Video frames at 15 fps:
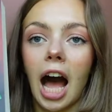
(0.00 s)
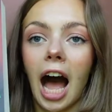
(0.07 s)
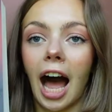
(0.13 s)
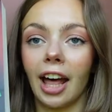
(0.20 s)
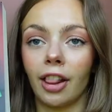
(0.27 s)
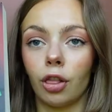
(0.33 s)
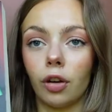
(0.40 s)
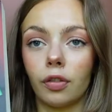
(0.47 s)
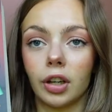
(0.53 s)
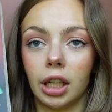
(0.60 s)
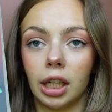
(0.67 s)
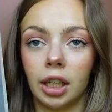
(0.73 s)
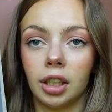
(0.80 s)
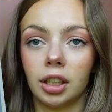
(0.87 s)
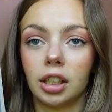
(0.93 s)
I love
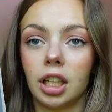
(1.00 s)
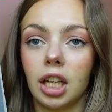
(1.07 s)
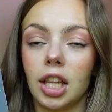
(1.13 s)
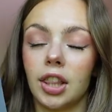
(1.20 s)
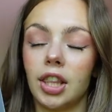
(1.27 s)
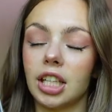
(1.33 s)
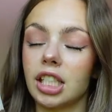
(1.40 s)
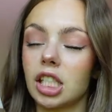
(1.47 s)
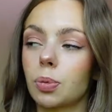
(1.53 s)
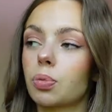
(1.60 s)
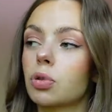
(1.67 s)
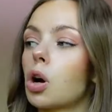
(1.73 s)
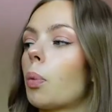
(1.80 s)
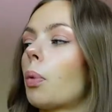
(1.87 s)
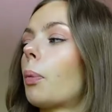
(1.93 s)
her. This is
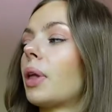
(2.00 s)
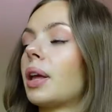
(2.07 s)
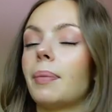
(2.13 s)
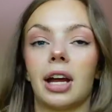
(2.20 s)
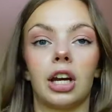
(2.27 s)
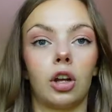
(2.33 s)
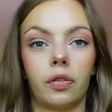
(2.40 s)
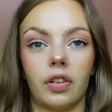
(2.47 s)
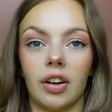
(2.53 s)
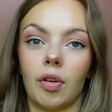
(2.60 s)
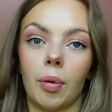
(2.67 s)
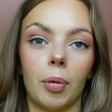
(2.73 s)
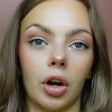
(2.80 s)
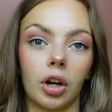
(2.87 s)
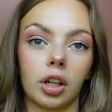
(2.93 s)
probably my new
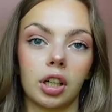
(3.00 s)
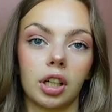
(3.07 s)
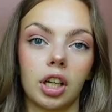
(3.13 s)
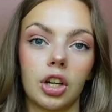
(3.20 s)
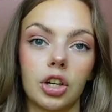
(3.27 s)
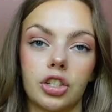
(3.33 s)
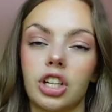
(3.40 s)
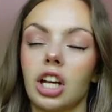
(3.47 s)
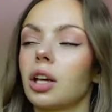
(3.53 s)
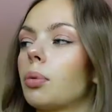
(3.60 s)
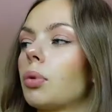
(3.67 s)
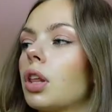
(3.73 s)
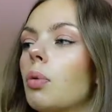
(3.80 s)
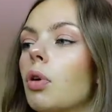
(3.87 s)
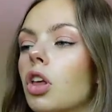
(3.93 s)
favourite book.
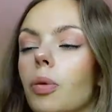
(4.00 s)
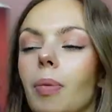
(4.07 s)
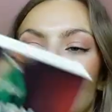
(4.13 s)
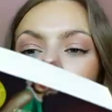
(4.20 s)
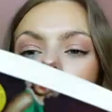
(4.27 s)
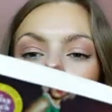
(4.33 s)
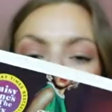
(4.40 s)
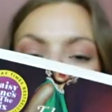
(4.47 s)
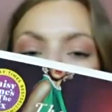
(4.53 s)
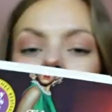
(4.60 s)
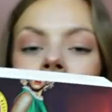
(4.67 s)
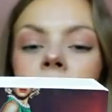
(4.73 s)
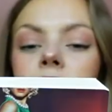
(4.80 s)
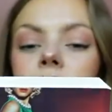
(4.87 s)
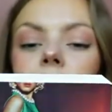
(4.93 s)
Genuinely one of the best books
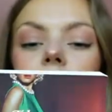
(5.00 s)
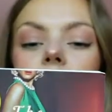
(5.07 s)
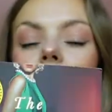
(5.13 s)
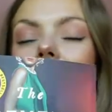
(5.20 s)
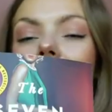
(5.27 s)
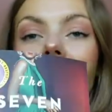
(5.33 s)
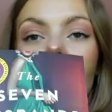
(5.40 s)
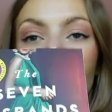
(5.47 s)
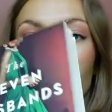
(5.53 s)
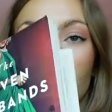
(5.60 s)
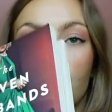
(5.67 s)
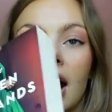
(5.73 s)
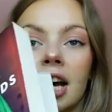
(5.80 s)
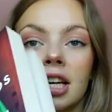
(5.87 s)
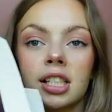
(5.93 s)
I've ever
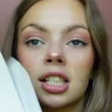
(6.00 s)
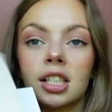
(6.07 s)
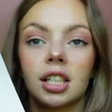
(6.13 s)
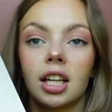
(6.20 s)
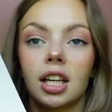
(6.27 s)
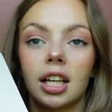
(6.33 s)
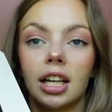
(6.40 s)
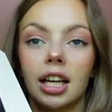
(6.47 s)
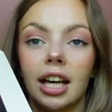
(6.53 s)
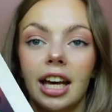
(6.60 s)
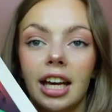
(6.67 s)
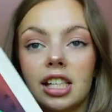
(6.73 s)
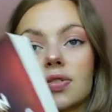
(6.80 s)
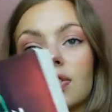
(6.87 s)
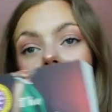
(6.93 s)
read.
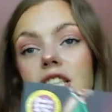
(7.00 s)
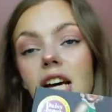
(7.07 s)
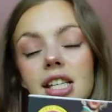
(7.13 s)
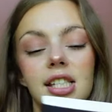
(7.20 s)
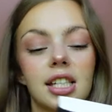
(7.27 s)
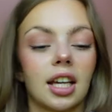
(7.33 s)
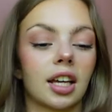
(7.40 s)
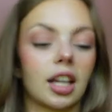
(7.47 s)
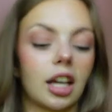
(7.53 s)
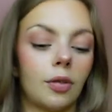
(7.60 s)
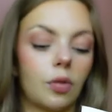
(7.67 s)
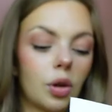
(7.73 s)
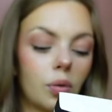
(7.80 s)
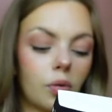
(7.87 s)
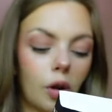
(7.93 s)
It's fantastic.
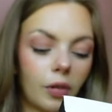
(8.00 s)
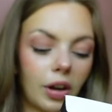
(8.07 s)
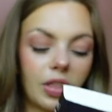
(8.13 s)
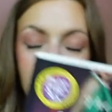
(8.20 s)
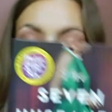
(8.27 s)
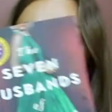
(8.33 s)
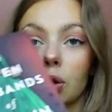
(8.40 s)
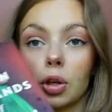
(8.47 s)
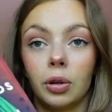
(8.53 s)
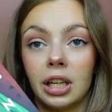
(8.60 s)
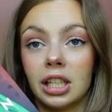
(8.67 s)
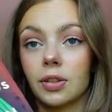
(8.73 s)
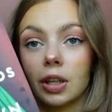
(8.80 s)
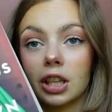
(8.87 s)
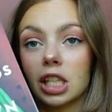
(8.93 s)
If you have not read this book, you
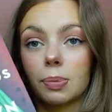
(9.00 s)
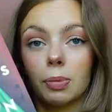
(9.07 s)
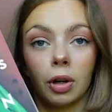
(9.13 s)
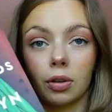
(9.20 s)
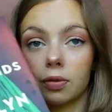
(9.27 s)
need to read this book